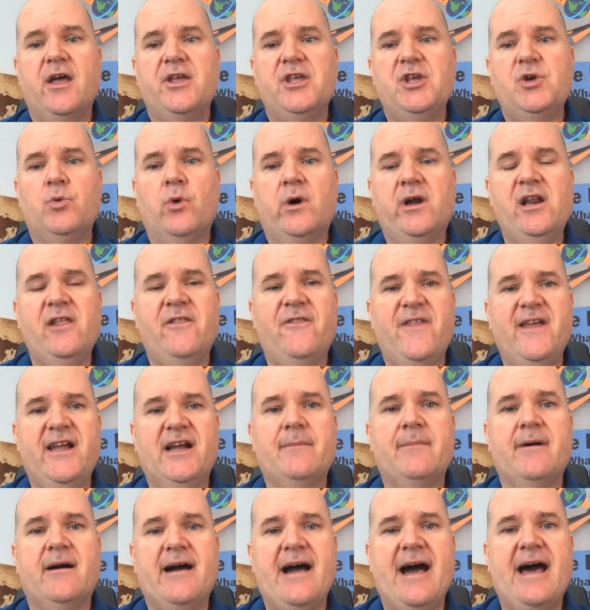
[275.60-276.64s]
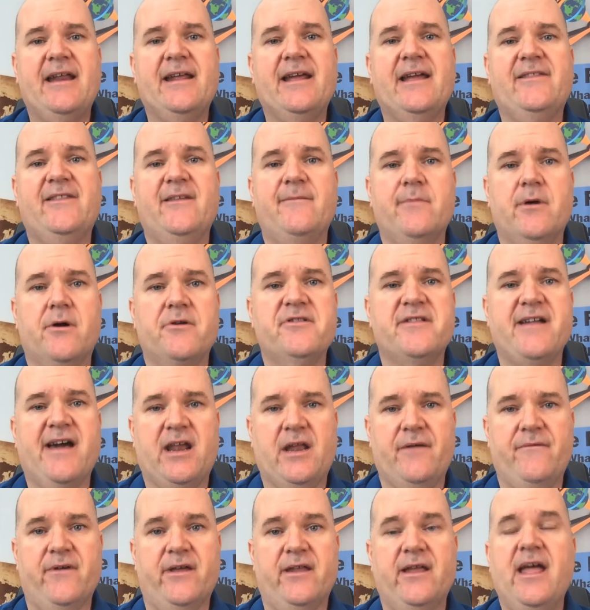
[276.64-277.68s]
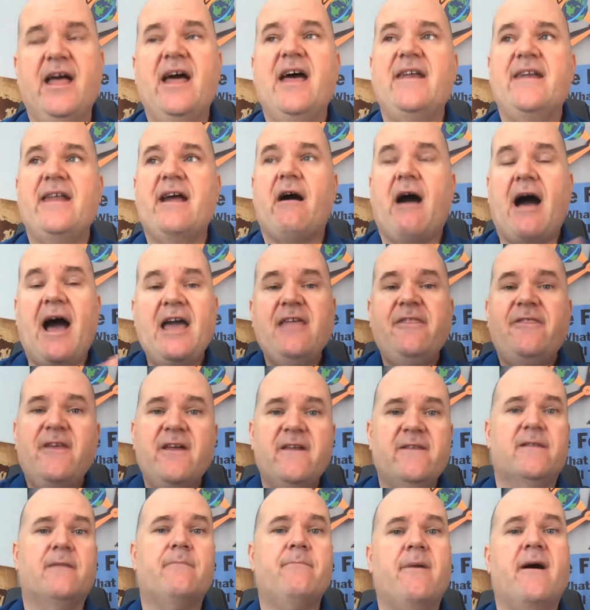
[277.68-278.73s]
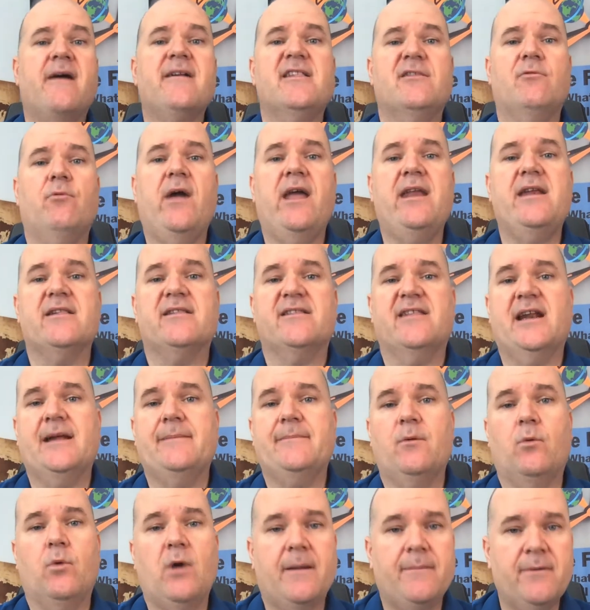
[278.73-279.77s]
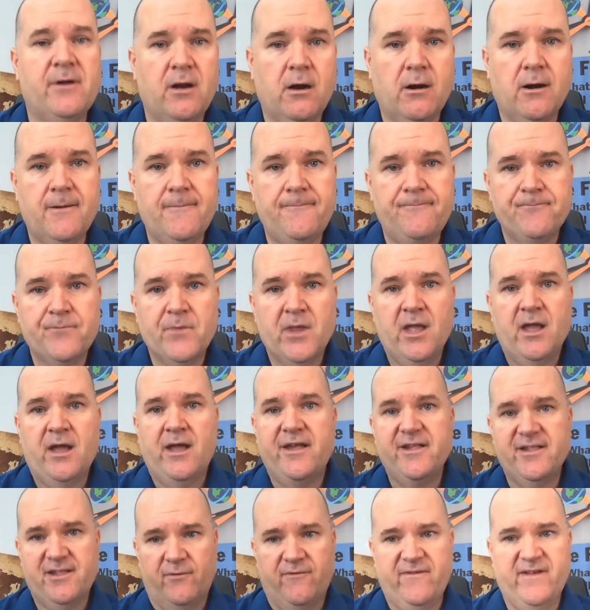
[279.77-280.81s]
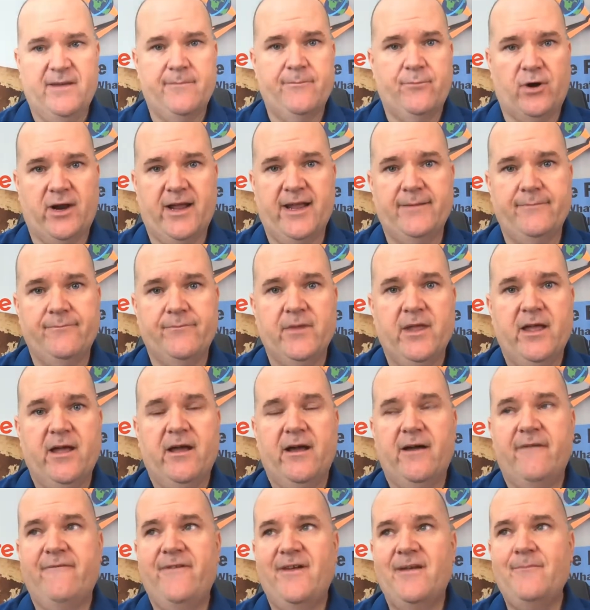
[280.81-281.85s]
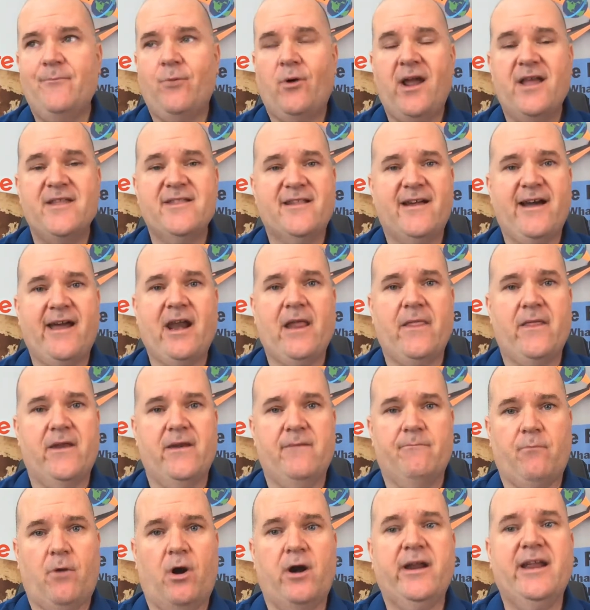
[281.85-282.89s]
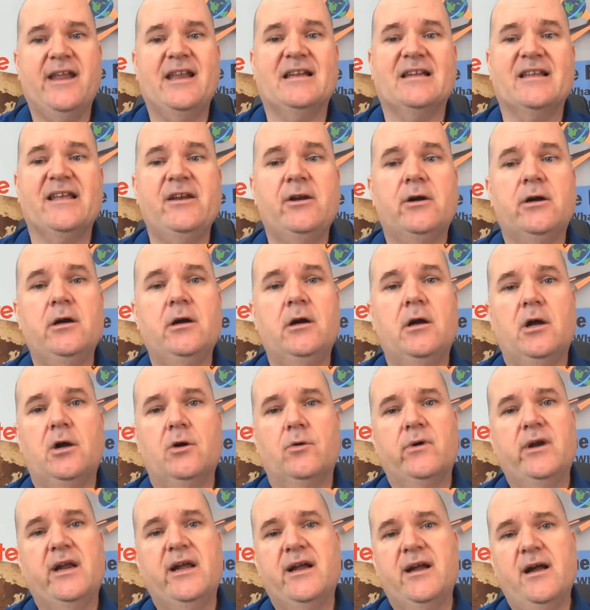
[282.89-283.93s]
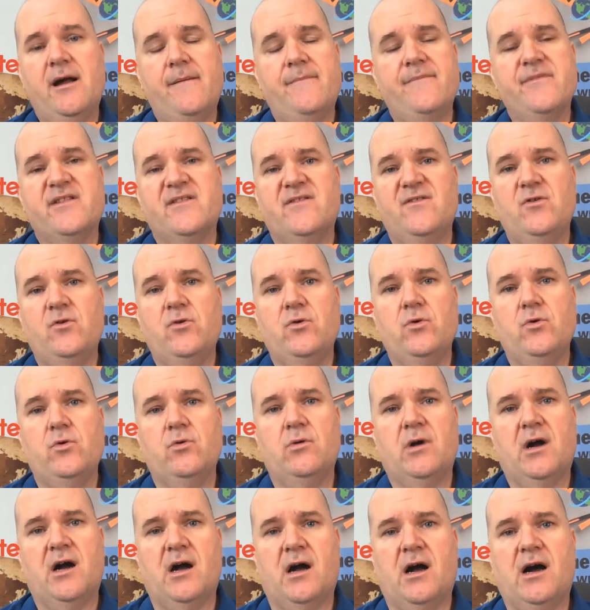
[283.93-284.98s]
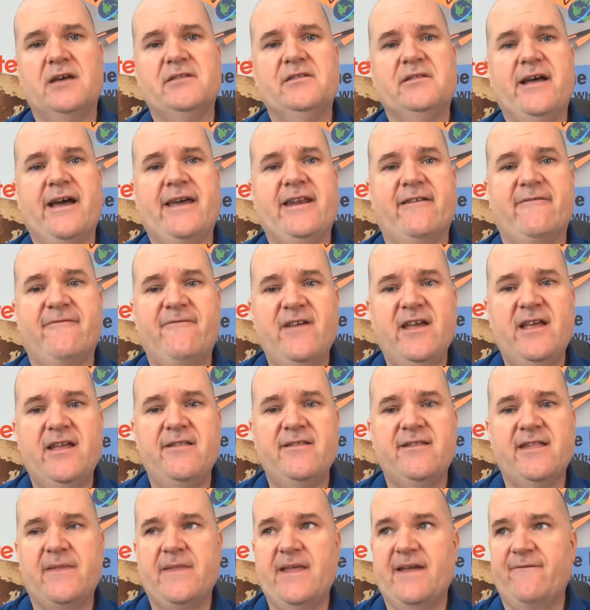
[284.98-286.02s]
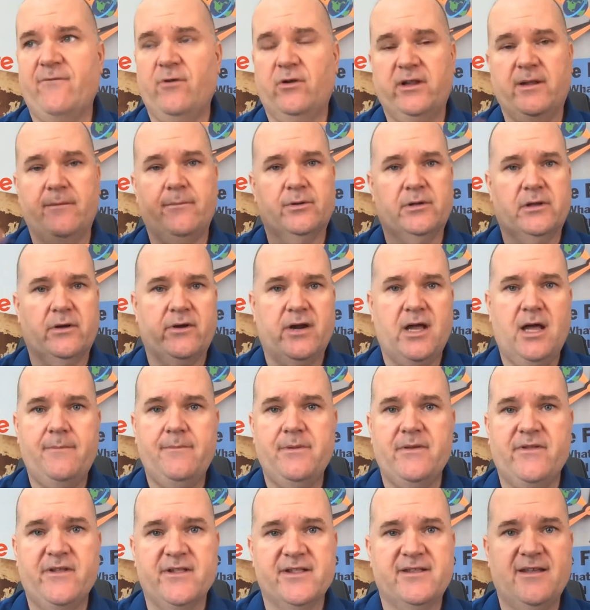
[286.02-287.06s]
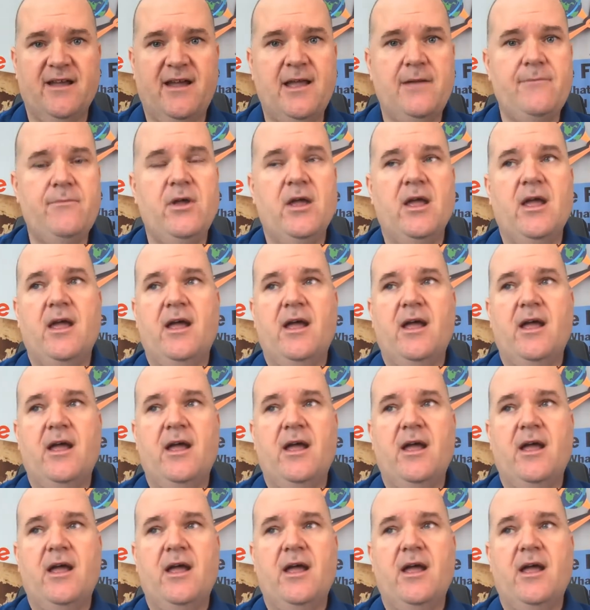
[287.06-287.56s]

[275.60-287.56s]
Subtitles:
you want to think about how to get the most out of it. Now, I think the best way to set up a webinar is Eventbrite. Eventbrite's kind of the market leader when it comes to online events, and they've really blown up in this time.